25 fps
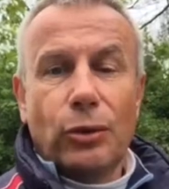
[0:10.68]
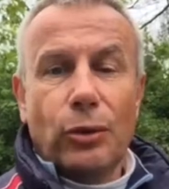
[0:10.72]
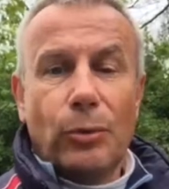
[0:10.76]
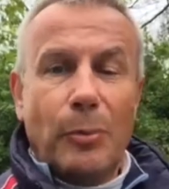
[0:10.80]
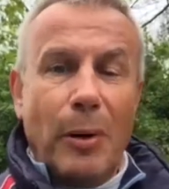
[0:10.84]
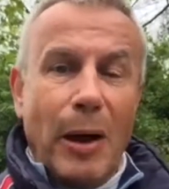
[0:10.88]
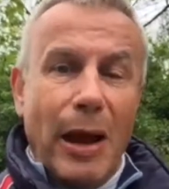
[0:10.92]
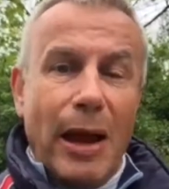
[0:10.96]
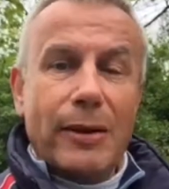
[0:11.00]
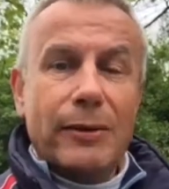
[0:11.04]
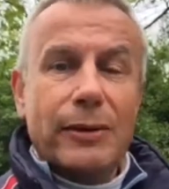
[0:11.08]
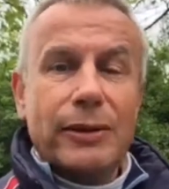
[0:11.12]

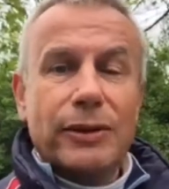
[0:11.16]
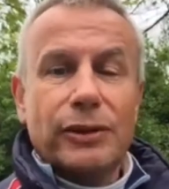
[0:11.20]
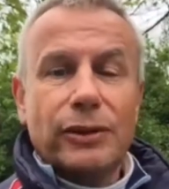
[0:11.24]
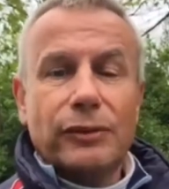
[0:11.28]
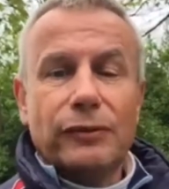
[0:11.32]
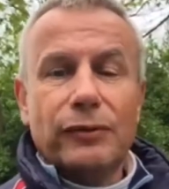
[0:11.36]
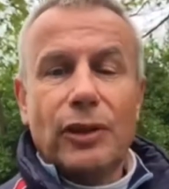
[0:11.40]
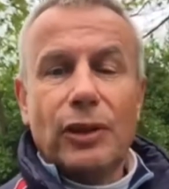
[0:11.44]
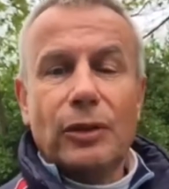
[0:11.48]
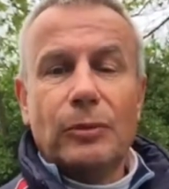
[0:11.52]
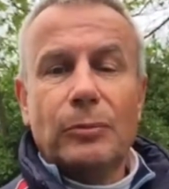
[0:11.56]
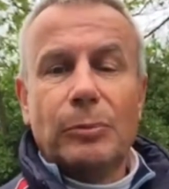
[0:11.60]
or
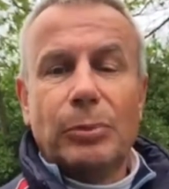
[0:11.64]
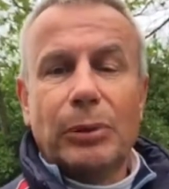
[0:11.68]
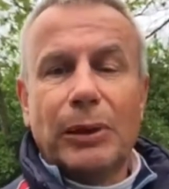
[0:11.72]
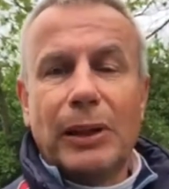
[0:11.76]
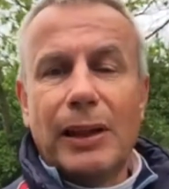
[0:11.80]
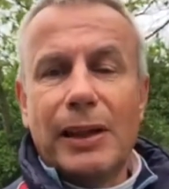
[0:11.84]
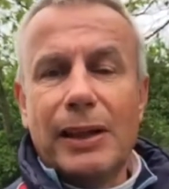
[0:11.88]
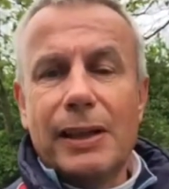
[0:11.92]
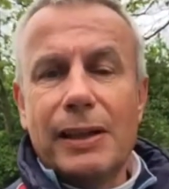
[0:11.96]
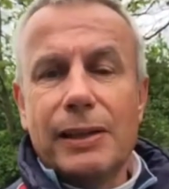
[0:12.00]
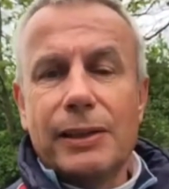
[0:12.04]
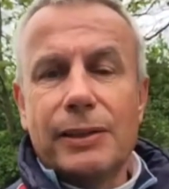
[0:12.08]
parents of young
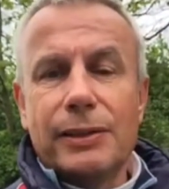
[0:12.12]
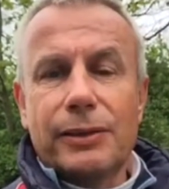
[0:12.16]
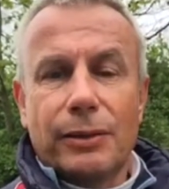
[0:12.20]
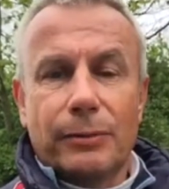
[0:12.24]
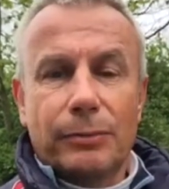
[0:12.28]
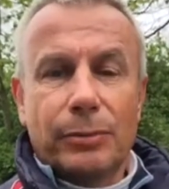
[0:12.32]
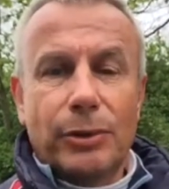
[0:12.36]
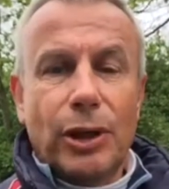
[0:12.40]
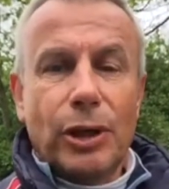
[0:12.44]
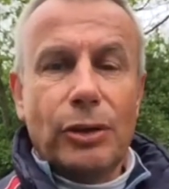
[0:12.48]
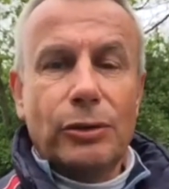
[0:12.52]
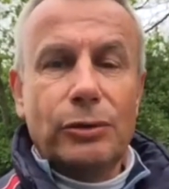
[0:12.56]
players,
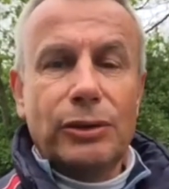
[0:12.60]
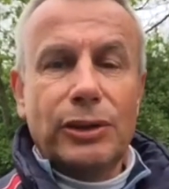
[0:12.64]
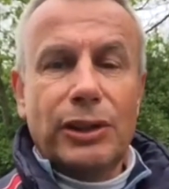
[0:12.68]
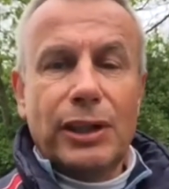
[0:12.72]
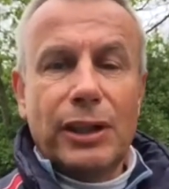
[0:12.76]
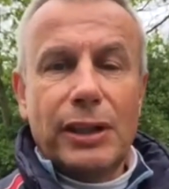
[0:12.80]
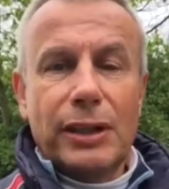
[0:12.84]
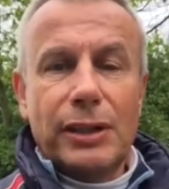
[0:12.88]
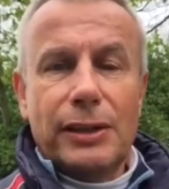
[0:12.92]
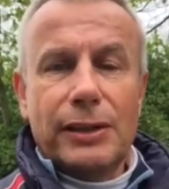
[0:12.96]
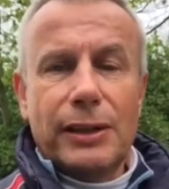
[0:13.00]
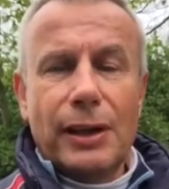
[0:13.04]
some
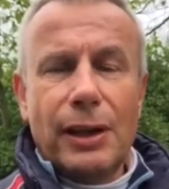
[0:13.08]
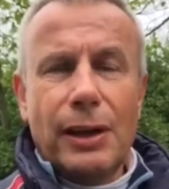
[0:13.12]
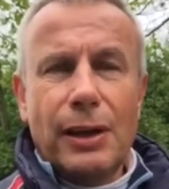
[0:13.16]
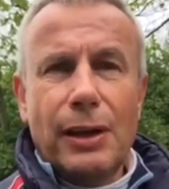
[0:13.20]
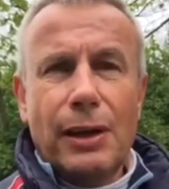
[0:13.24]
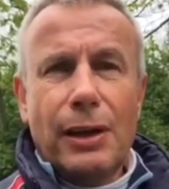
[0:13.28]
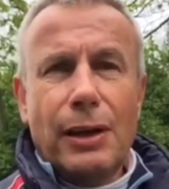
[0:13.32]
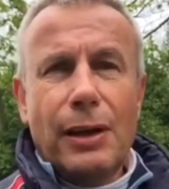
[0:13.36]
coaches,